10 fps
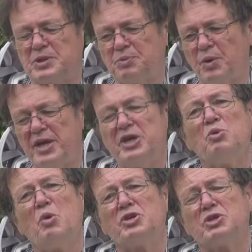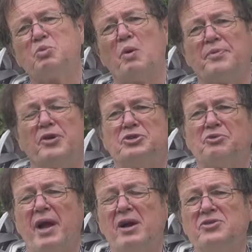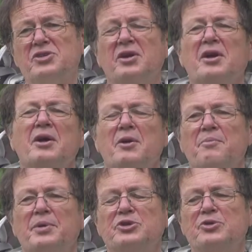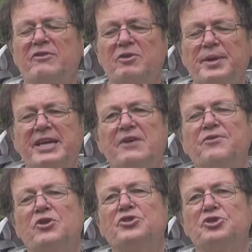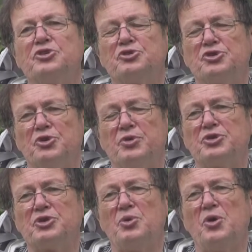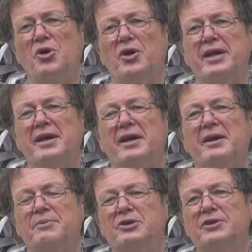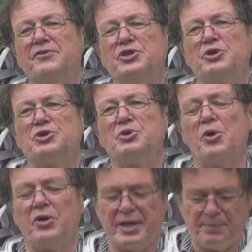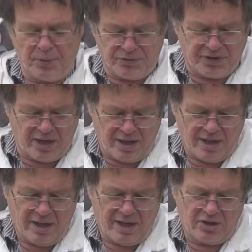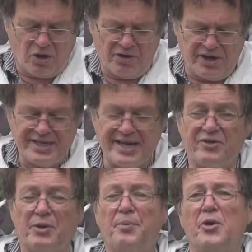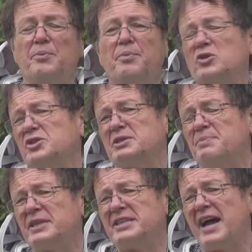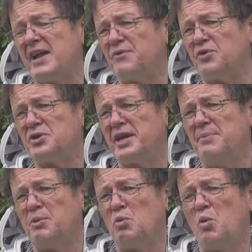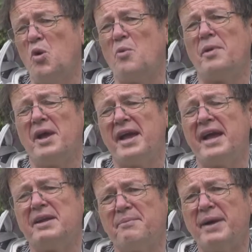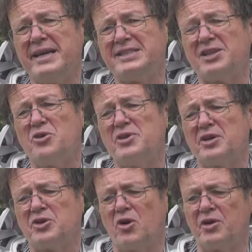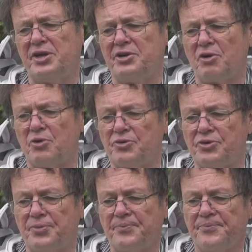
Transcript: spring, you want to swap those around, but you have to be careful not to do it too early. Because if you do it too early and put the colony down in the bottom box, it's much harder for it to keep it warm and it may slow down colony growth.